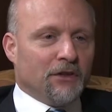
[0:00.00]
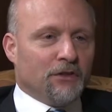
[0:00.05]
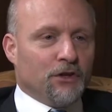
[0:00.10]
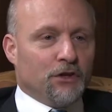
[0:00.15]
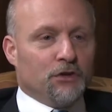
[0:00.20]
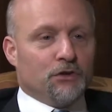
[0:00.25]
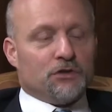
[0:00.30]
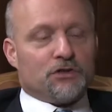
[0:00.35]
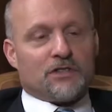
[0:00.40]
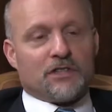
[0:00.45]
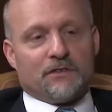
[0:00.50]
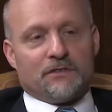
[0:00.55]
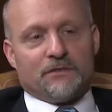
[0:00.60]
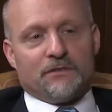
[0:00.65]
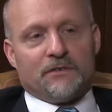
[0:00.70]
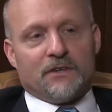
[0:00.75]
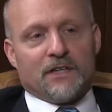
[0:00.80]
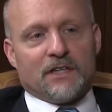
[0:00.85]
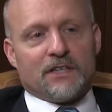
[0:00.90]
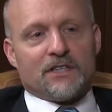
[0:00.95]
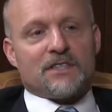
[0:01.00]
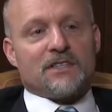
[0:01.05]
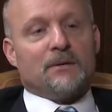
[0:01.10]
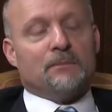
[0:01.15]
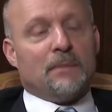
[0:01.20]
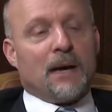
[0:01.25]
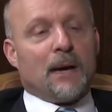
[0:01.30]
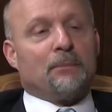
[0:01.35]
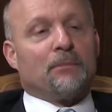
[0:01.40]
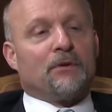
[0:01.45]
the use of
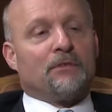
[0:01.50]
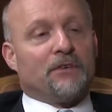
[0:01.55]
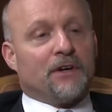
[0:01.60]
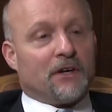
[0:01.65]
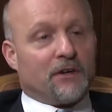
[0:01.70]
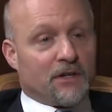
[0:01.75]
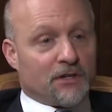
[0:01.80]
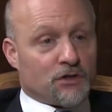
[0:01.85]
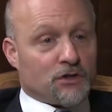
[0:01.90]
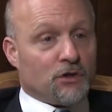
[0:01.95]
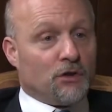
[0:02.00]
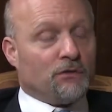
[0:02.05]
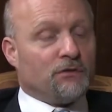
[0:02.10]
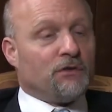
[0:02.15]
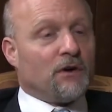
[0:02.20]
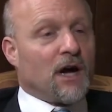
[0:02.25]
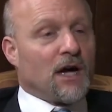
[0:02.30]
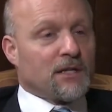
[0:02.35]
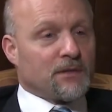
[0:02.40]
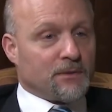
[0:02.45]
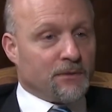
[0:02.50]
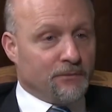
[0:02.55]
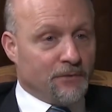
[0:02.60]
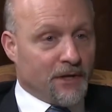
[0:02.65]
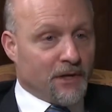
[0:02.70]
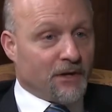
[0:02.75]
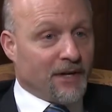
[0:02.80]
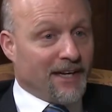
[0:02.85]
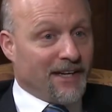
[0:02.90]
simeprevir and sofosbuvir